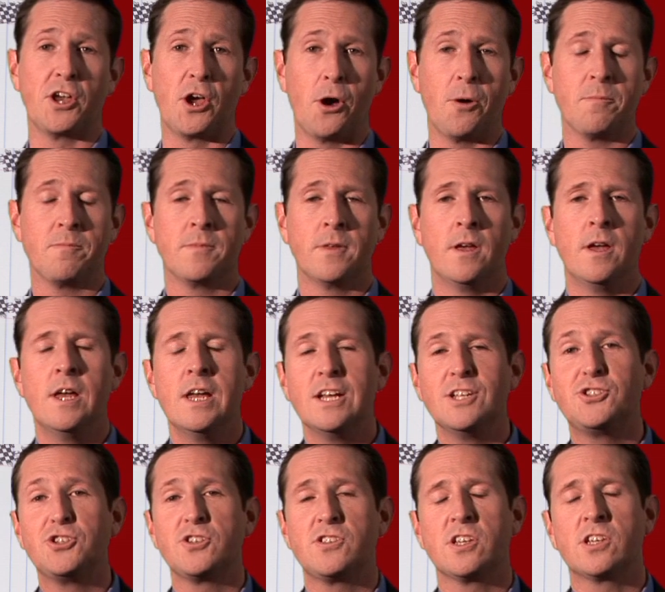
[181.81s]
go.
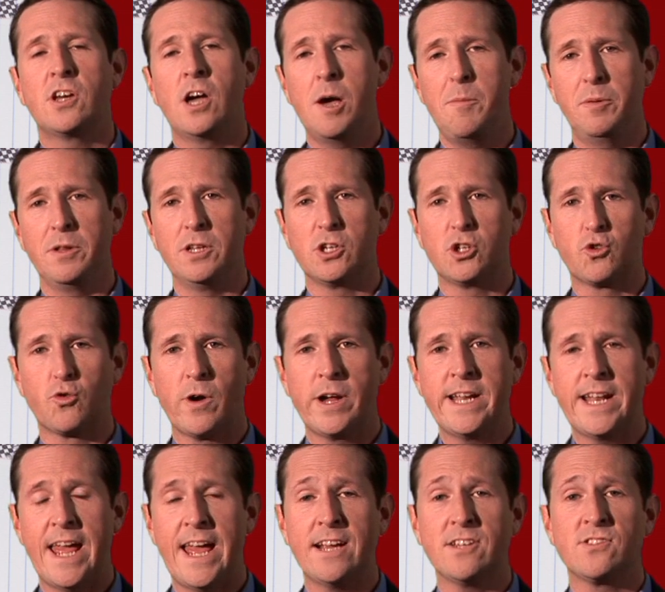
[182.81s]
Just a couple of
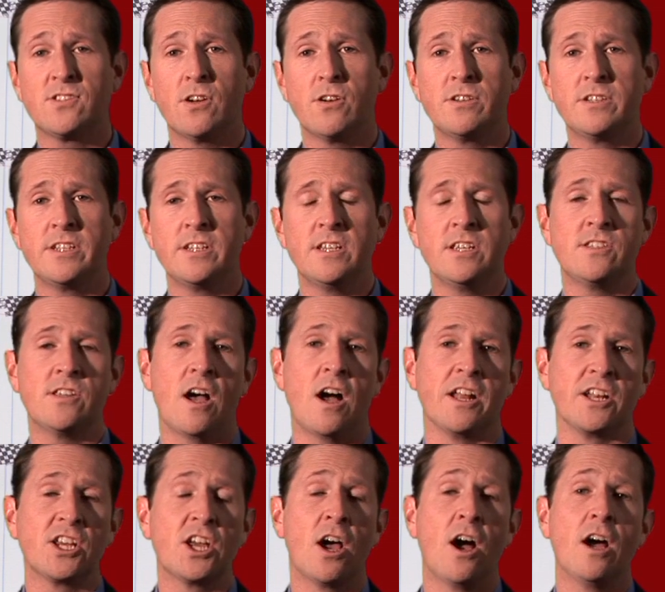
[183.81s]
great SRDs
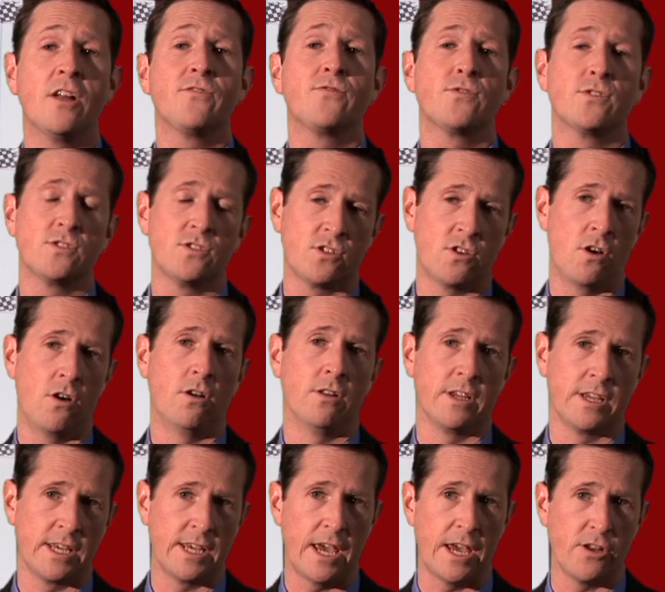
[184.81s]
on conference call
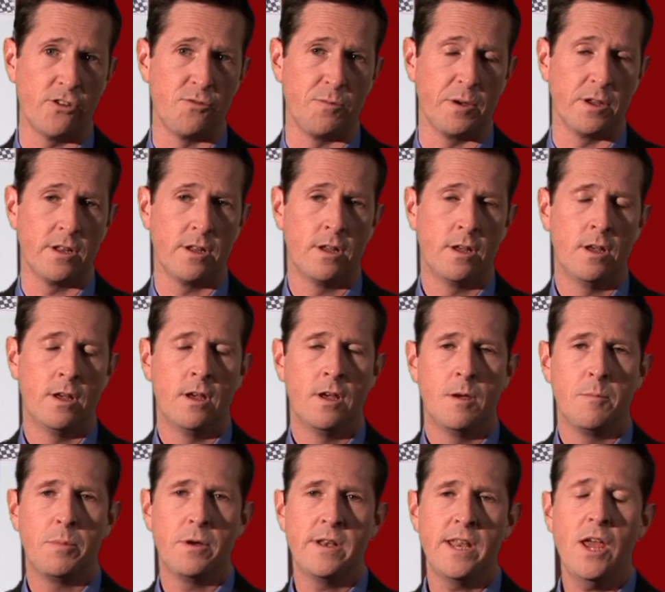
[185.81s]
engagement.
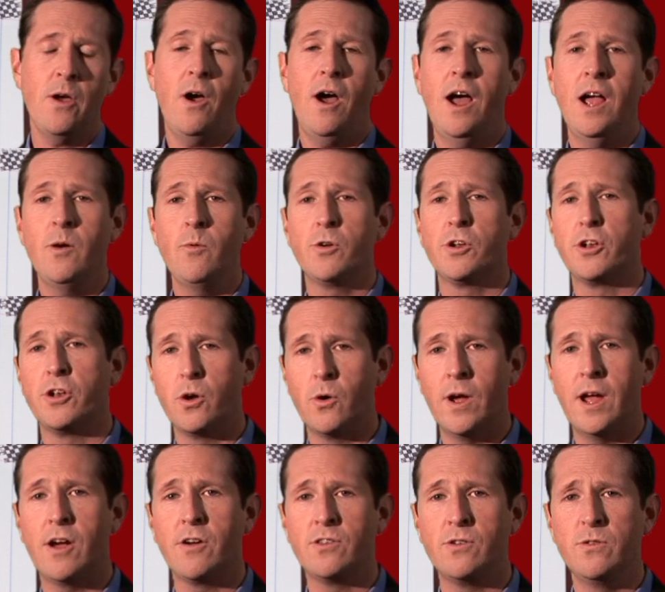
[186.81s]
But now I want to know
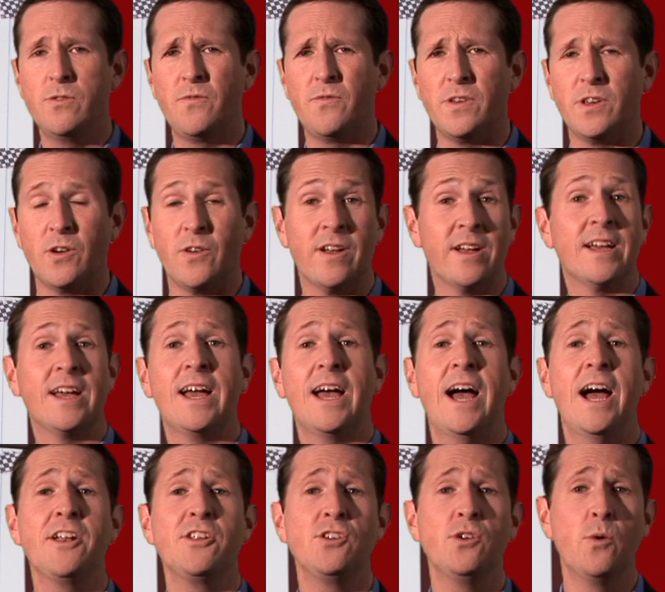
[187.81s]
how you feel.
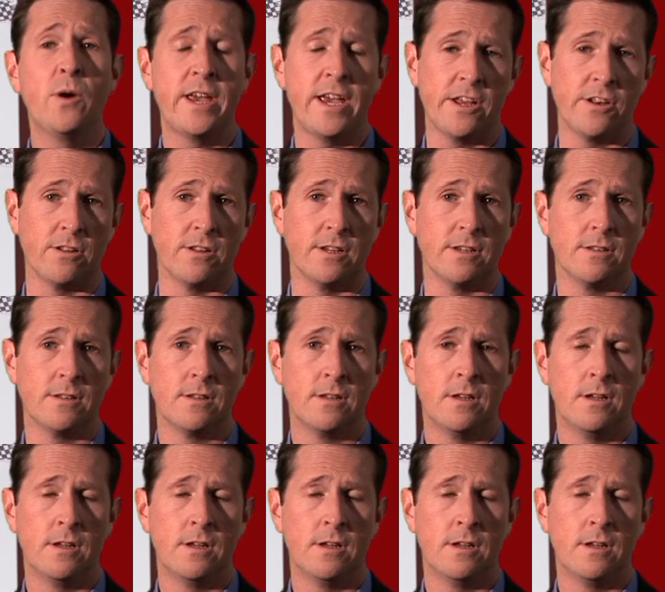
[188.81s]
How do you handle it?